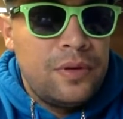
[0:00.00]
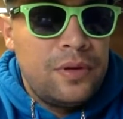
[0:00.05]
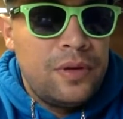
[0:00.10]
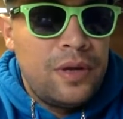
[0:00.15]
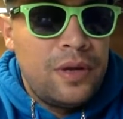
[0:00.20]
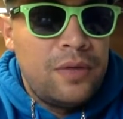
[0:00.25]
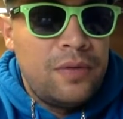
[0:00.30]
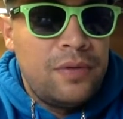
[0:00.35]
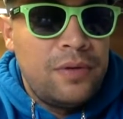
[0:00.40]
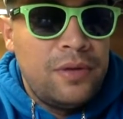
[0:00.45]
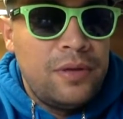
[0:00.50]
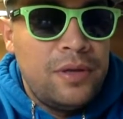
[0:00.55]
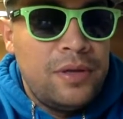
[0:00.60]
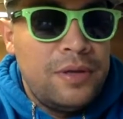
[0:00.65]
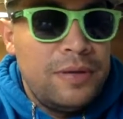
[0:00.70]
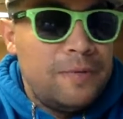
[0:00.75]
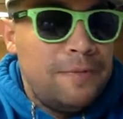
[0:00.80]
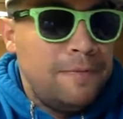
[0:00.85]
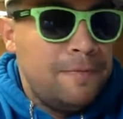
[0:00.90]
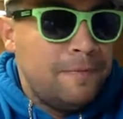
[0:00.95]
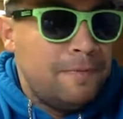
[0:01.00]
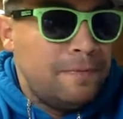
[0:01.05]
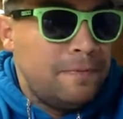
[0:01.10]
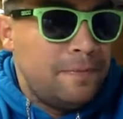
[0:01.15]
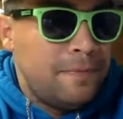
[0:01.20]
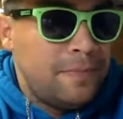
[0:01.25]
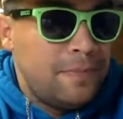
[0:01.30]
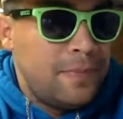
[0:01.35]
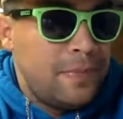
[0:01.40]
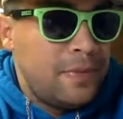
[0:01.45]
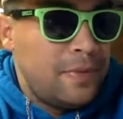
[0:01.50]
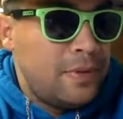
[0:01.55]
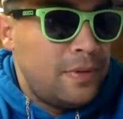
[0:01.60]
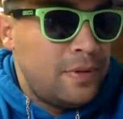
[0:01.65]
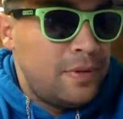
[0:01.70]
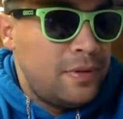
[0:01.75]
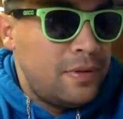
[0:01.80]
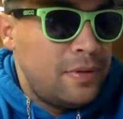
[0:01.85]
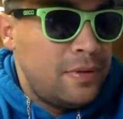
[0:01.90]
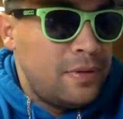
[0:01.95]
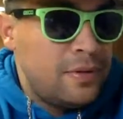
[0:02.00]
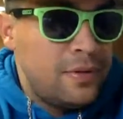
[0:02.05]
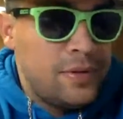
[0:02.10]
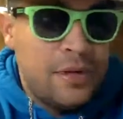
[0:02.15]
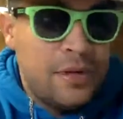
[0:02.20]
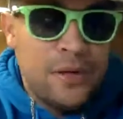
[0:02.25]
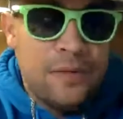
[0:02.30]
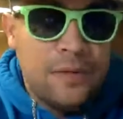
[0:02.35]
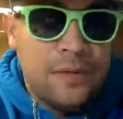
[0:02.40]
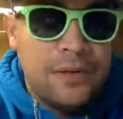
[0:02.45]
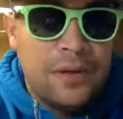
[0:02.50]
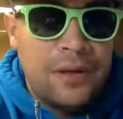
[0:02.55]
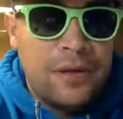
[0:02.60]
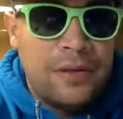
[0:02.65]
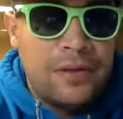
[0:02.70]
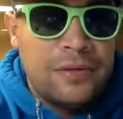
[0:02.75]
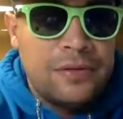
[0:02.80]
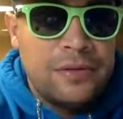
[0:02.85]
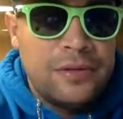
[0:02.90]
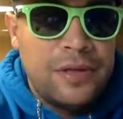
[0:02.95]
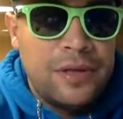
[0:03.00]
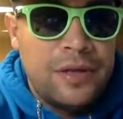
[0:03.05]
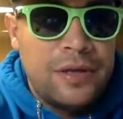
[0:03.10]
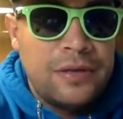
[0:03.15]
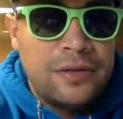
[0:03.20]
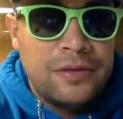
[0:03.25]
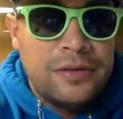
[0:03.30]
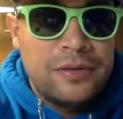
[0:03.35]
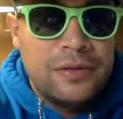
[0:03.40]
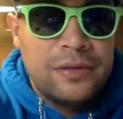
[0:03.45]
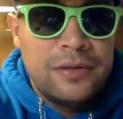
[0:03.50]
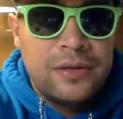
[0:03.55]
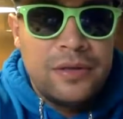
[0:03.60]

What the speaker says: Can't really deal with all those things.